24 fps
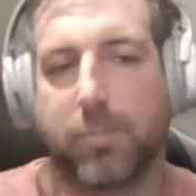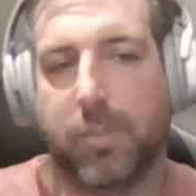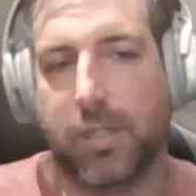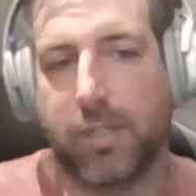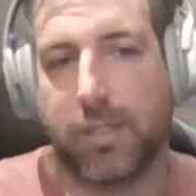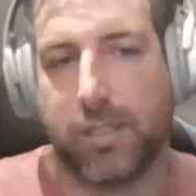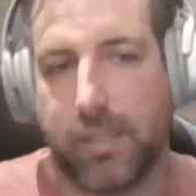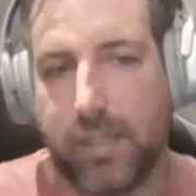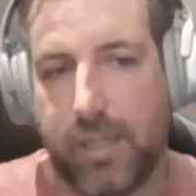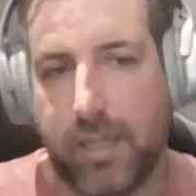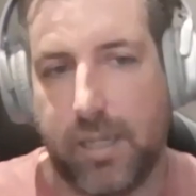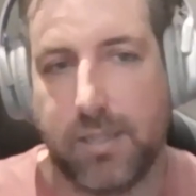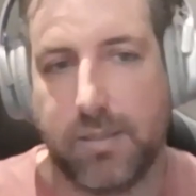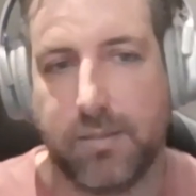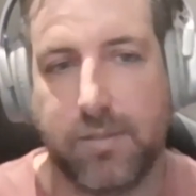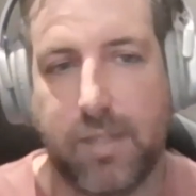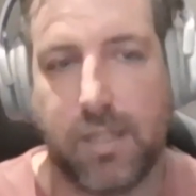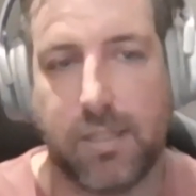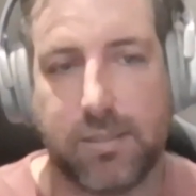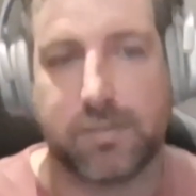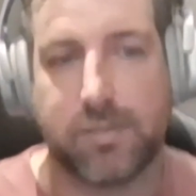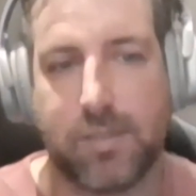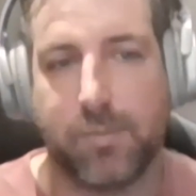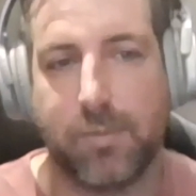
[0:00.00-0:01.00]
But again,
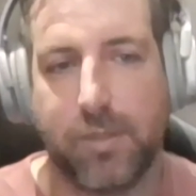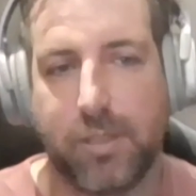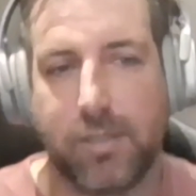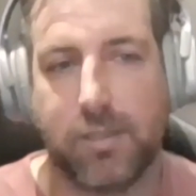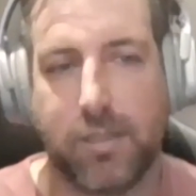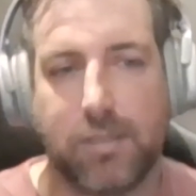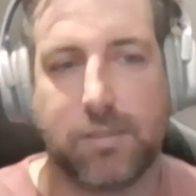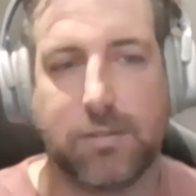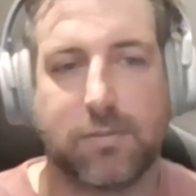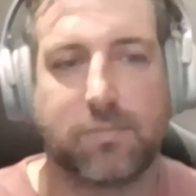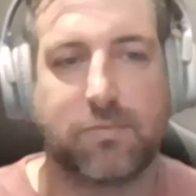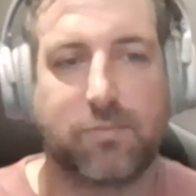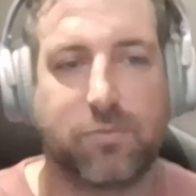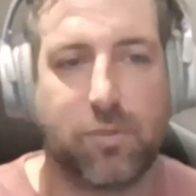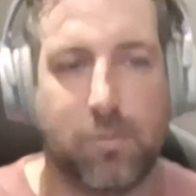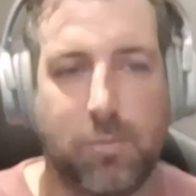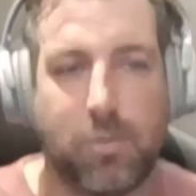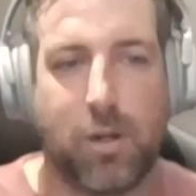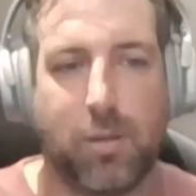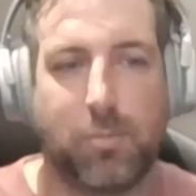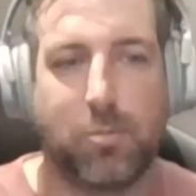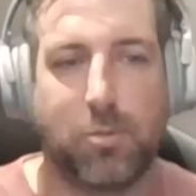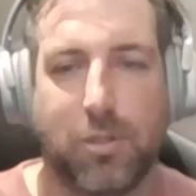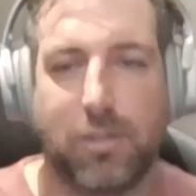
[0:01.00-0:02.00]
that's something that from
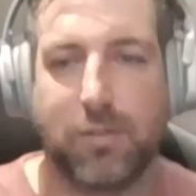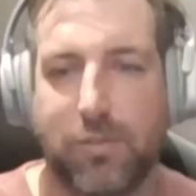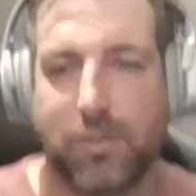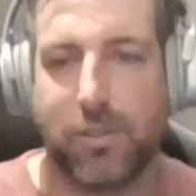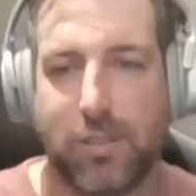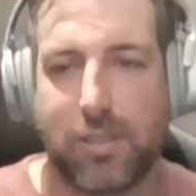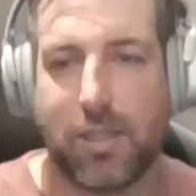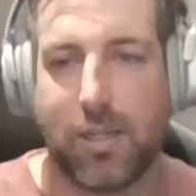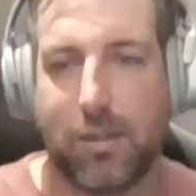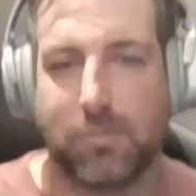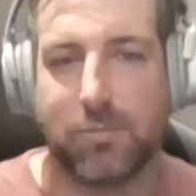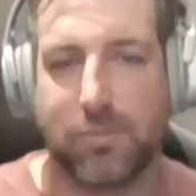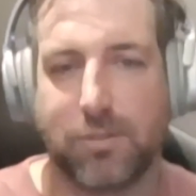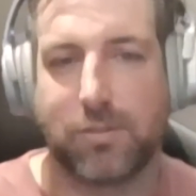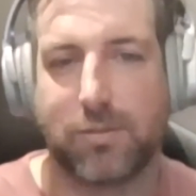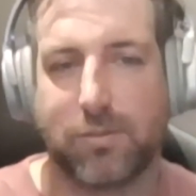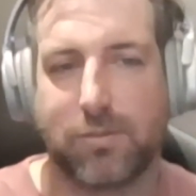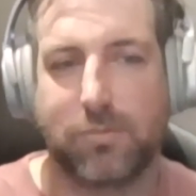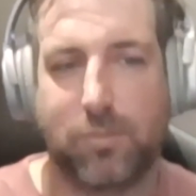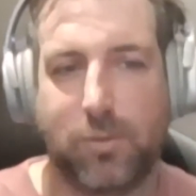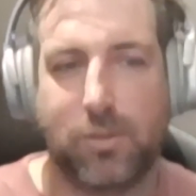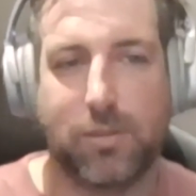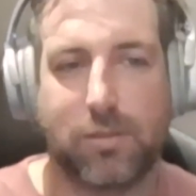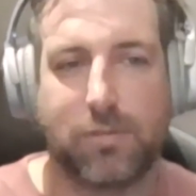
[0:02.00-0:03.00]
my point of view
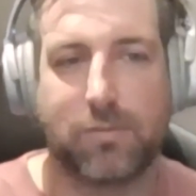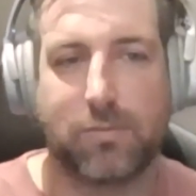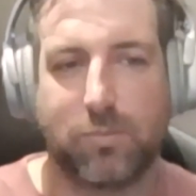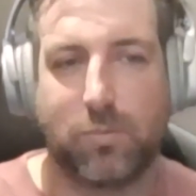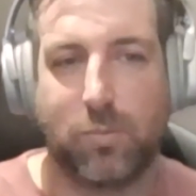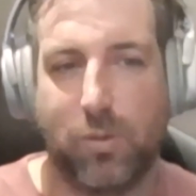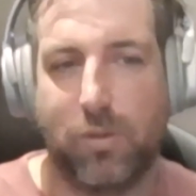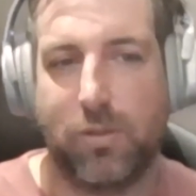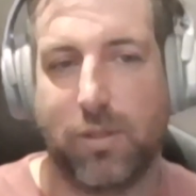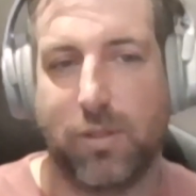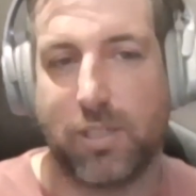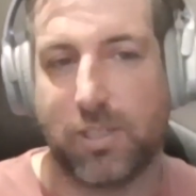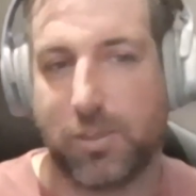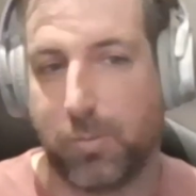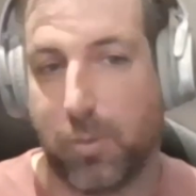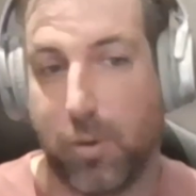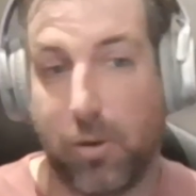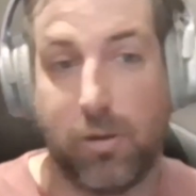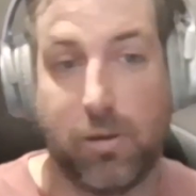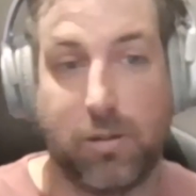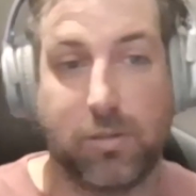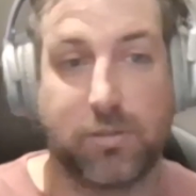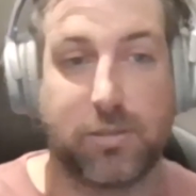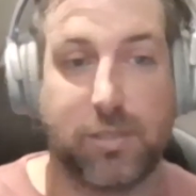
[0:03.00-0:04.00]
comes with the
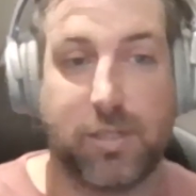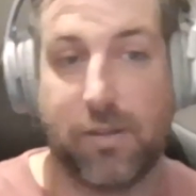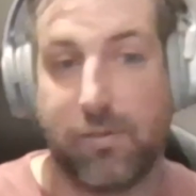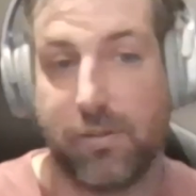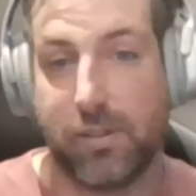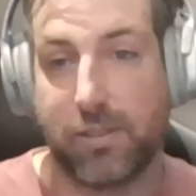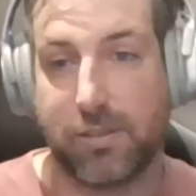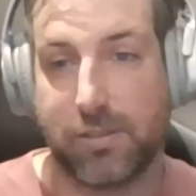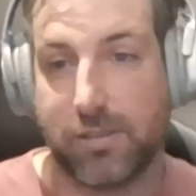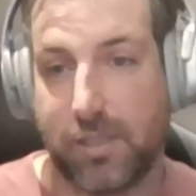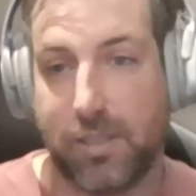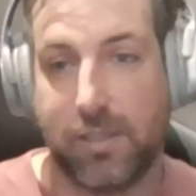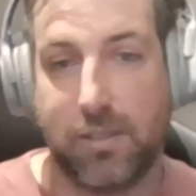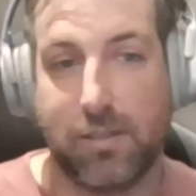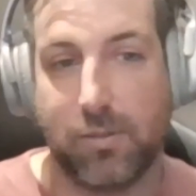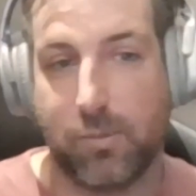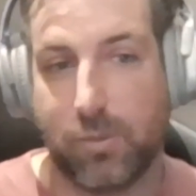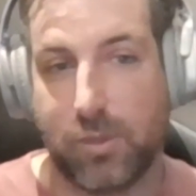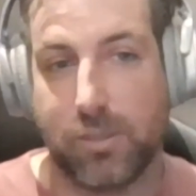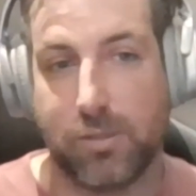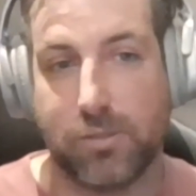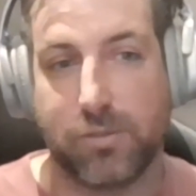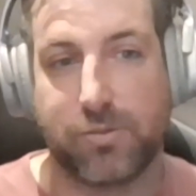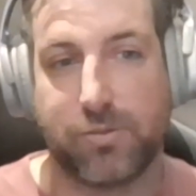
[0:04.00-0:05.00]
experience and having seen the
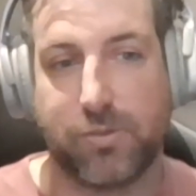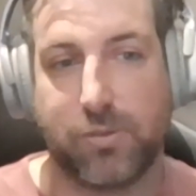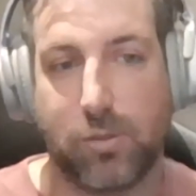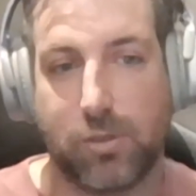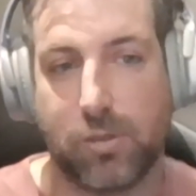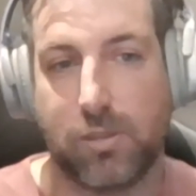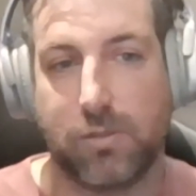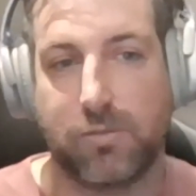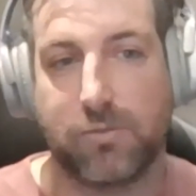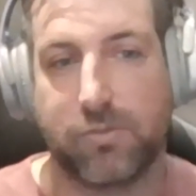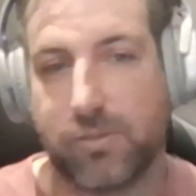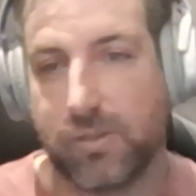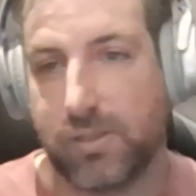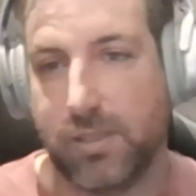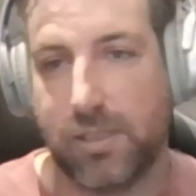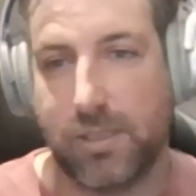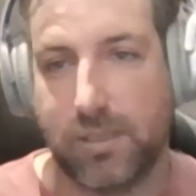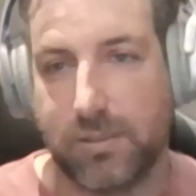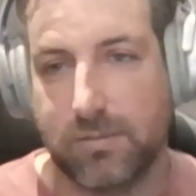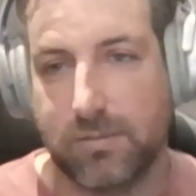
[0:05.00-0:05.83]
wheels fall off, and